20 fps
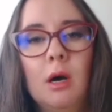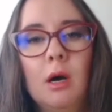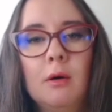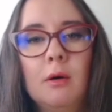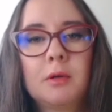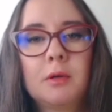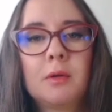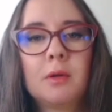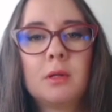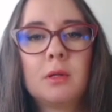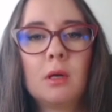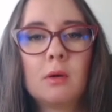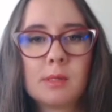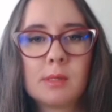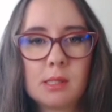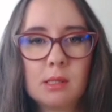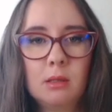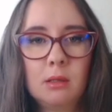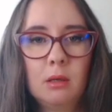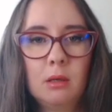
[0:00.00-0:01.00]
after that
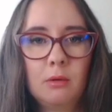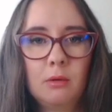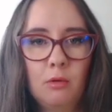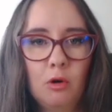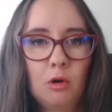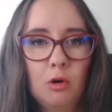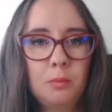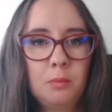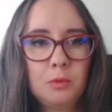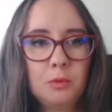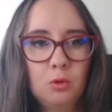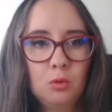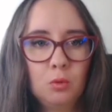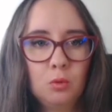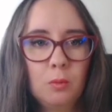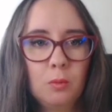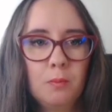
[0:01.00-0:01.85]
auxiliary verb do.